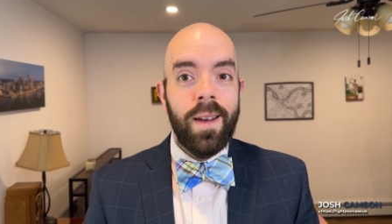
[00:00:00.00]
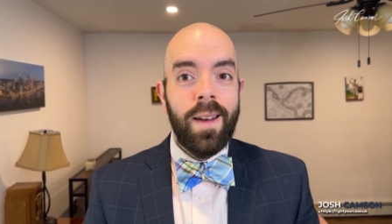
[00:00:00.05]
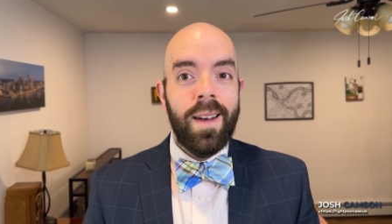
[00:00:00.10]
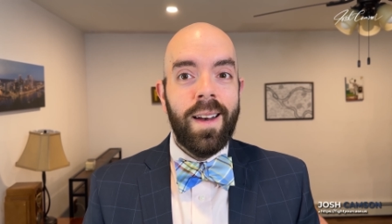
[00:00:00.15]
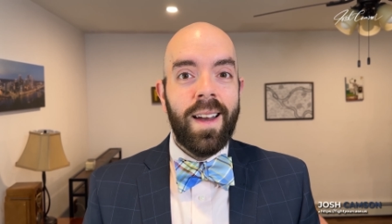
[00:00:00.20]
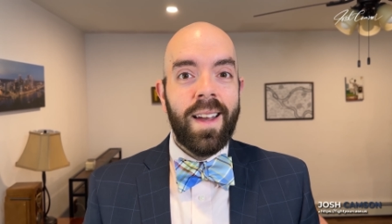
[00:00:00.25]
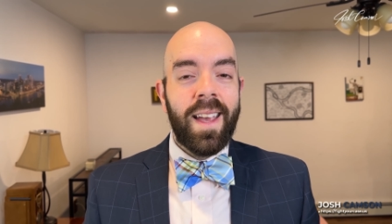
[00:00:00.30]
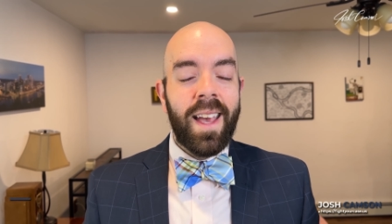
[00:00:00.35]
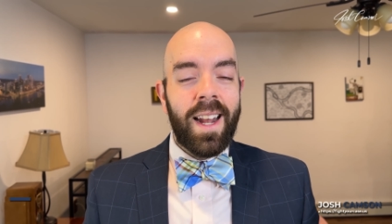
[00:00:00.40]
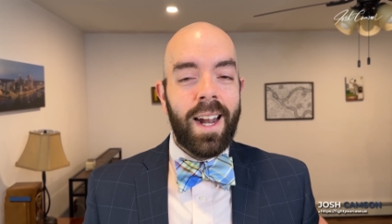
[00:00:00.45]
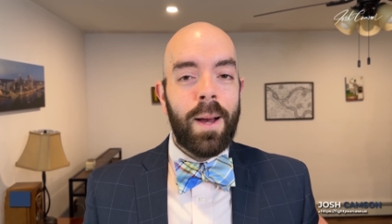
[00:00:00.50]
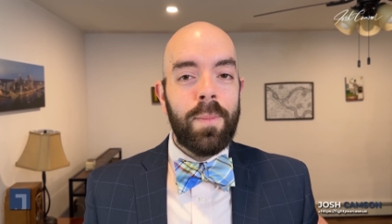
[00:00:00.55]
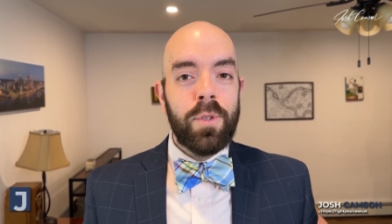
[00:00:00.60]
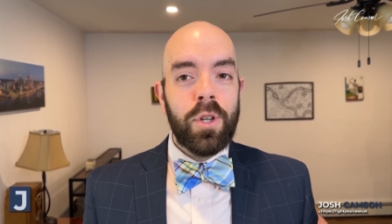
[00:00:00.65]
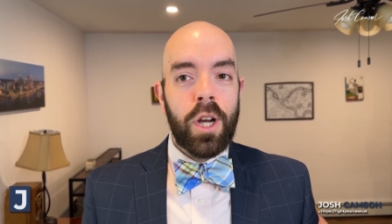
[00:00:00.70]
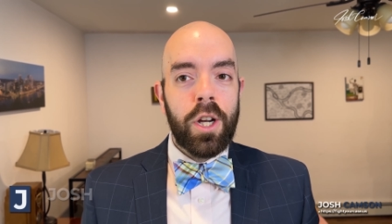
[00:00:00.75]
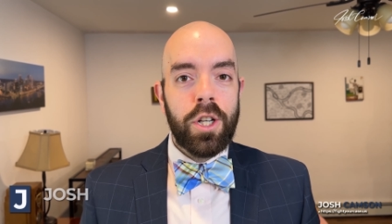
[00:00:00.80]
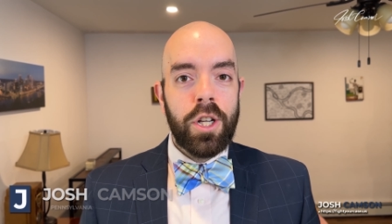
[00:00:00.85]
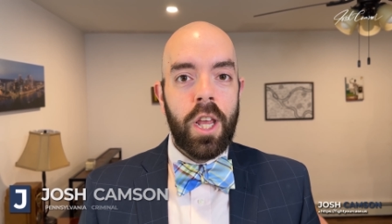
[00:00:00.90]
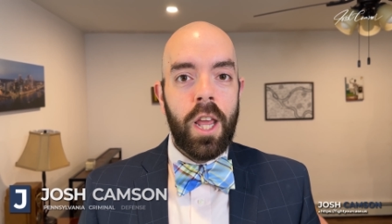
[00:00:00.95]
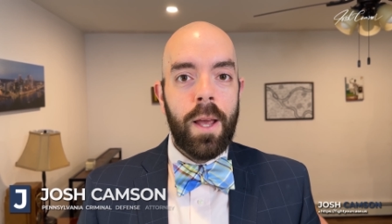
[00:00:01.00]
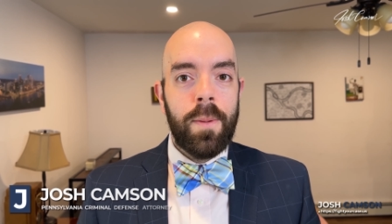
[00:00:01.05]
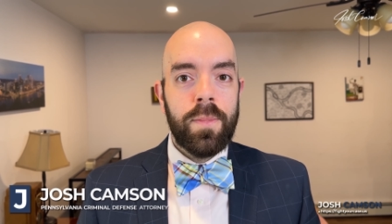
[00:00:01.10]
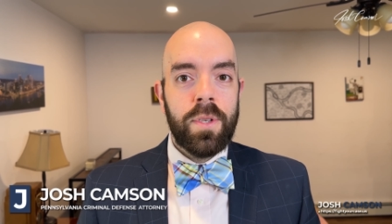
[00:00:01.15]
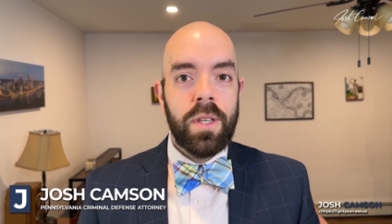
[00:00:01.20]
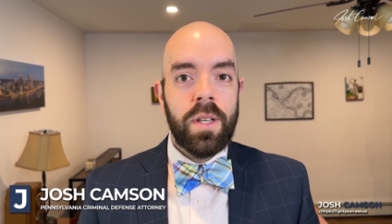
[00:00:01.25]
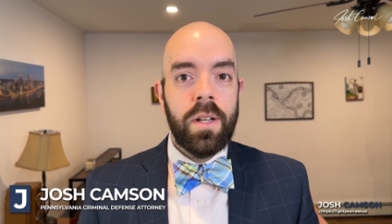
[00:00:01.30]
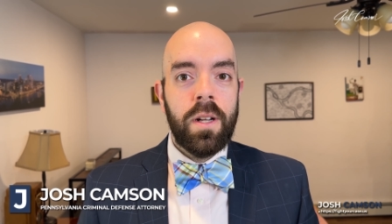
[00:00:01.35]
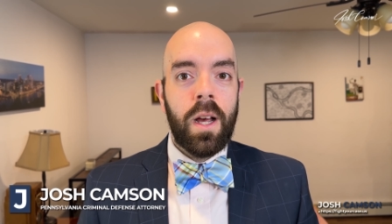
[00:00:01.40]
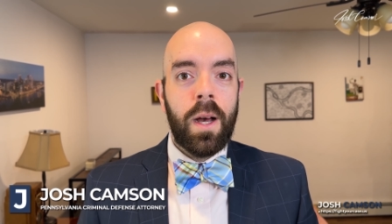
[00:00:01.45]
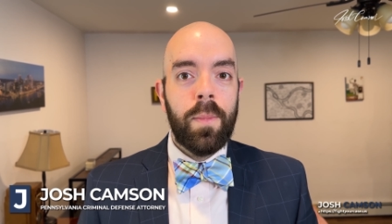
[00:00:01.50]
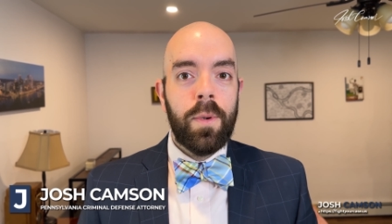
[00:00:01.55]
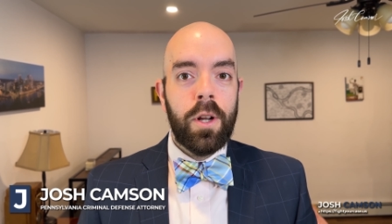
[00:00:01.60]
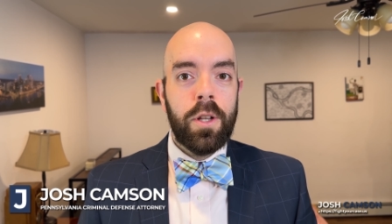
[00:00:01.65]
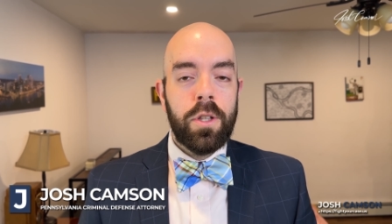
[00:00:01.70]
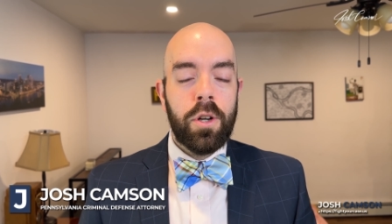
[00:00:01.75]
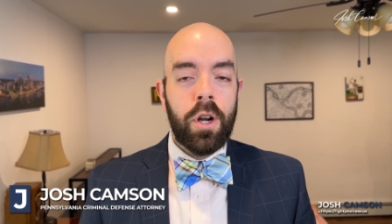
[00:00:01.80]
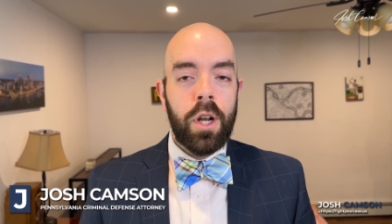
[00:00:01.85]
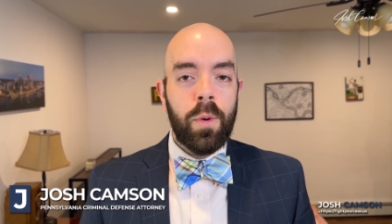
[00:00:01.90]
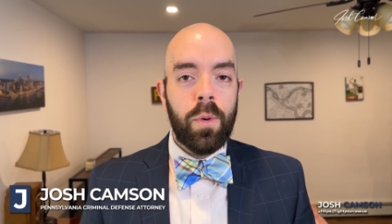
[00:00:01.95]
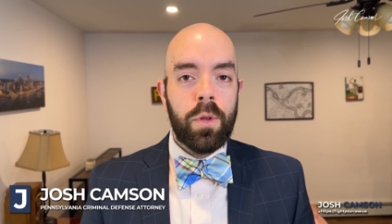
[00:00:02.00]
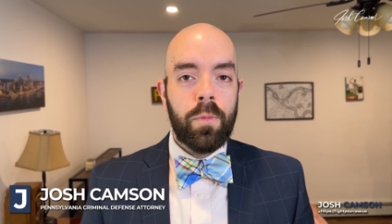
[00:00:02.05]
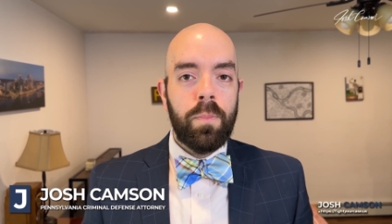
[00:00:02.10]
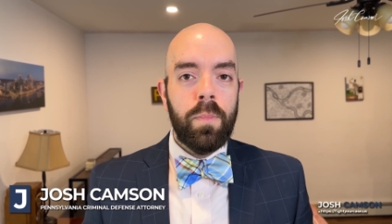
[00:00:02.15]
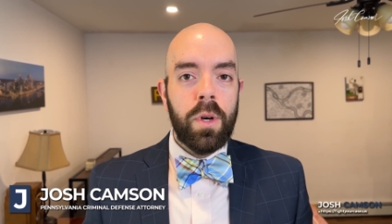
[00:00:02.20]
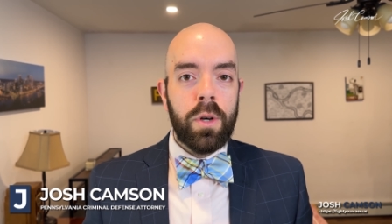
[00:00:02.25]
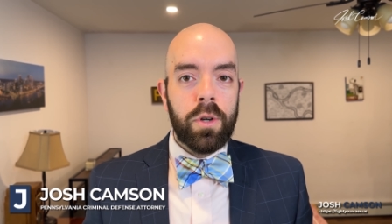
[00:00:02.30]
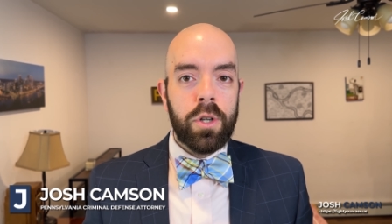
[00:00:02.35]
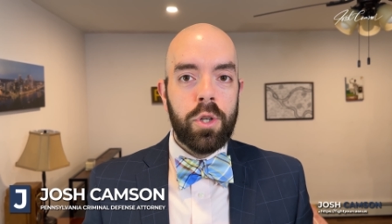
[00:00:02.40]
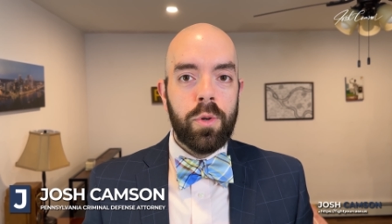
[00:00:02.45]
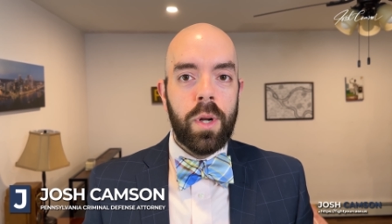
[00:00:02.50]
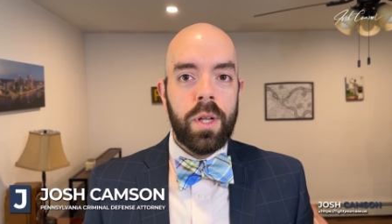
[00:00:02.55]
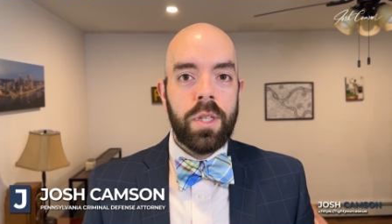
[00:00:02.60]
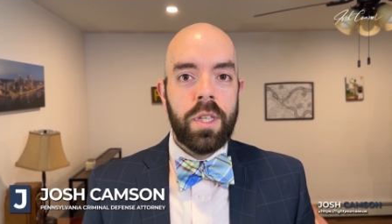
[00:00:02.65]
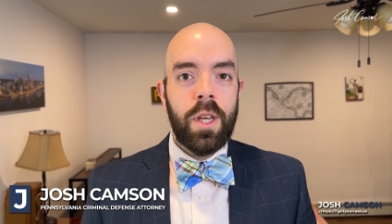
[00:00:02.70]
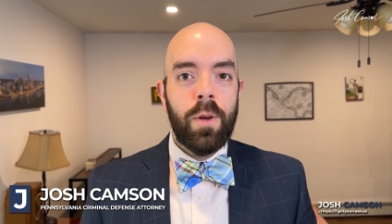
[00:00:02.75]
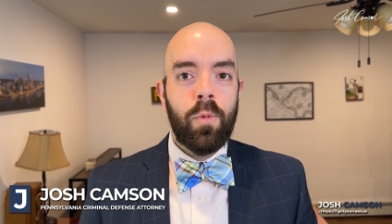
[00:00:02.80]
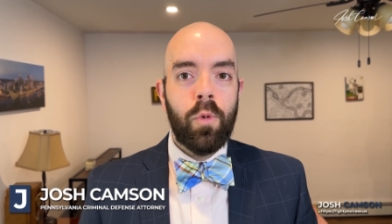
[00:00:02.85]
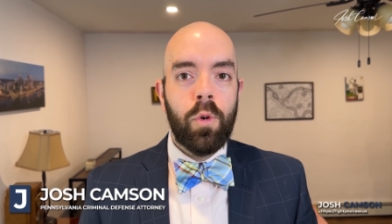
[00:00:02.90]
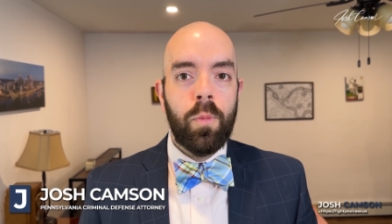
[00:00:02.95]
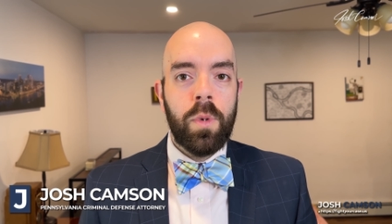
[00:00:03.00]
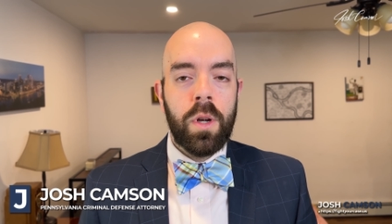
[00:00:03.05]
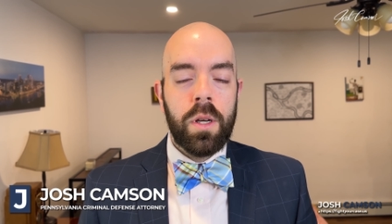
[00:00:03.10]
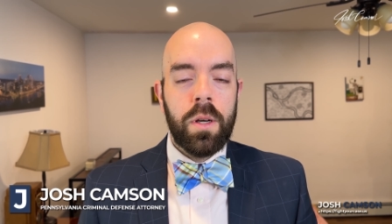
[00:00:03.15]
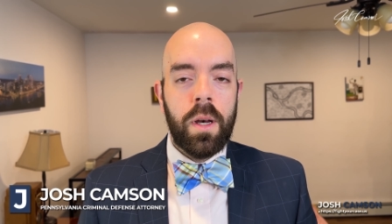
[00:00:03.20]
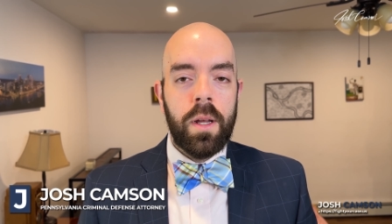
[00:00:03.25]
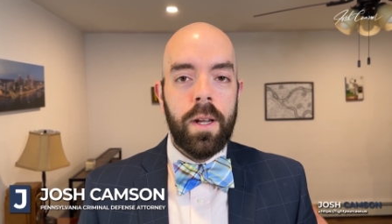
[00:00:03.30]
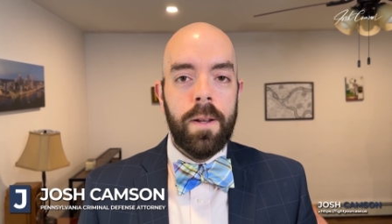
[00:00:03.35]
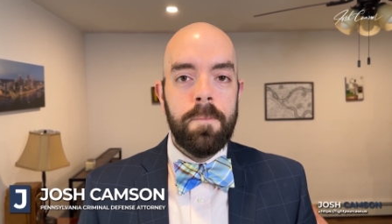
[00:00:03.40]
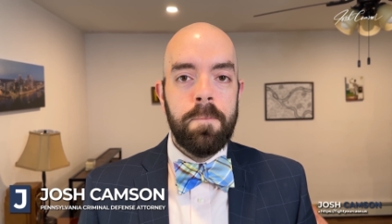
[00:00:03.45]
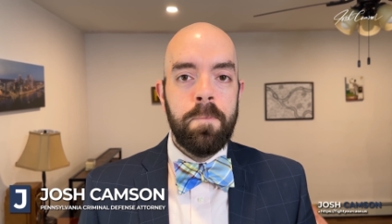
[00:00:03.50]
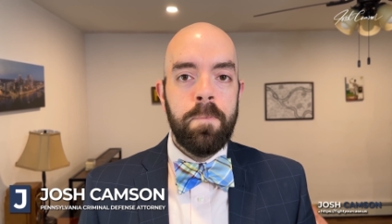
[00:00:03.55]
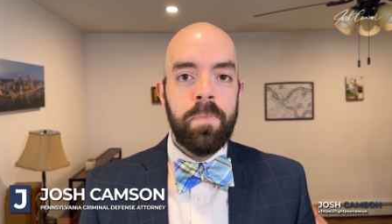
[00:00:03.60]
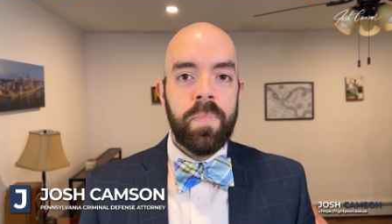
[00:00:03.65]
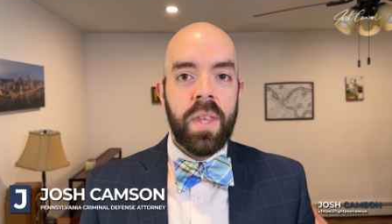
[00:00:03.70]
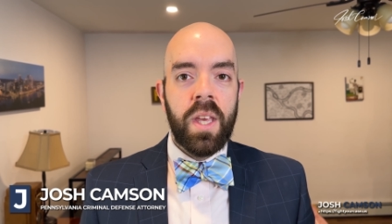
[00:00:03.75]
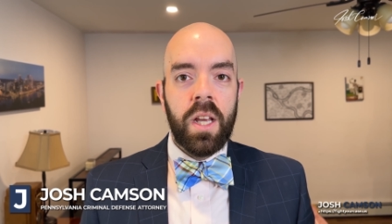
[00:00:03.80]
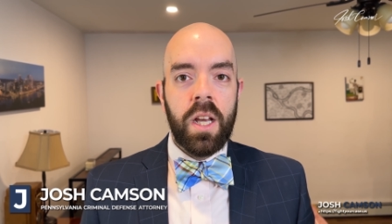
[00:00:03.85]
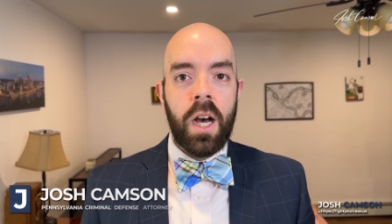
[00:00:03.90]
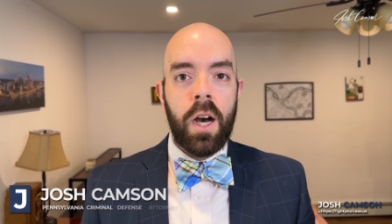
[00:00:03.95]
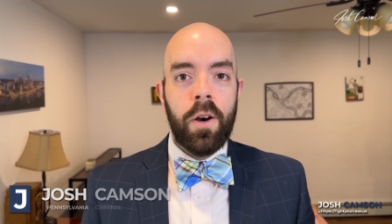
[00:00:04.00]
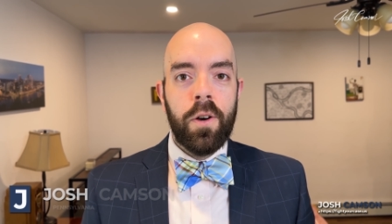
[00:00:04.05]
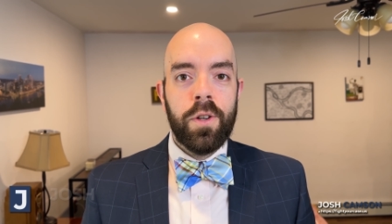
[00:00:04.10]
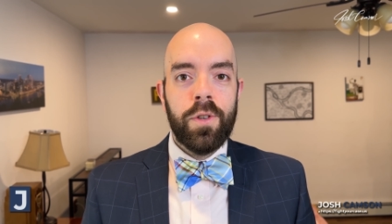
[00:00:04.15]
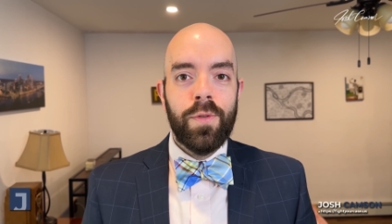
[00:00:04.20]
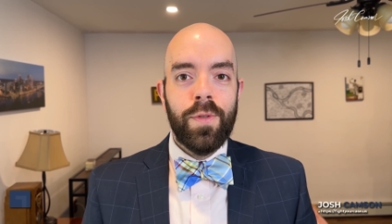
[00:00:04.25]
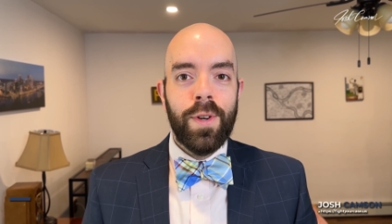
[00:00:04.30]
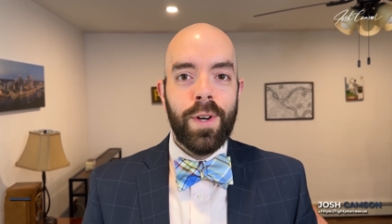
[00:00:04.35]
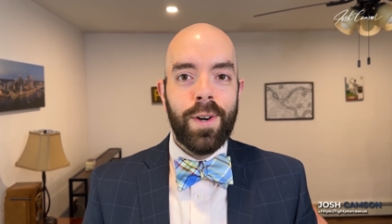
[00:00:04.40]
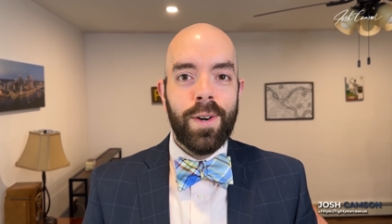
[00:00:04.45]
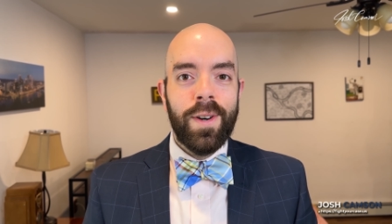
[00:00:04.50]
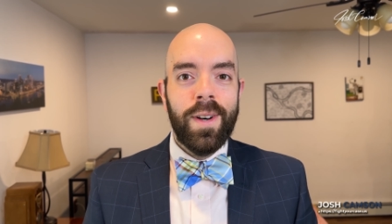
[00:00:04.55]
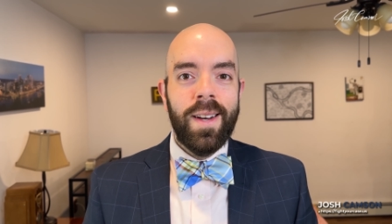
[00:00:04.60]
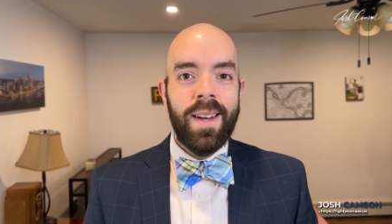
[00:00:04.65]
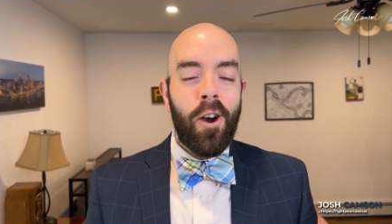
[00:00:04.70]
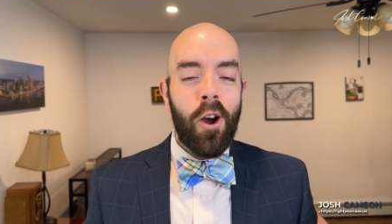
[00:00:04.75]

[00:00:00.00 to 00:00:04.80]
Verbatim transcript: Again, I'm Josh Camson. I'm an attorney with Miller, Turetsky, Rule & McLennan in Collegeville.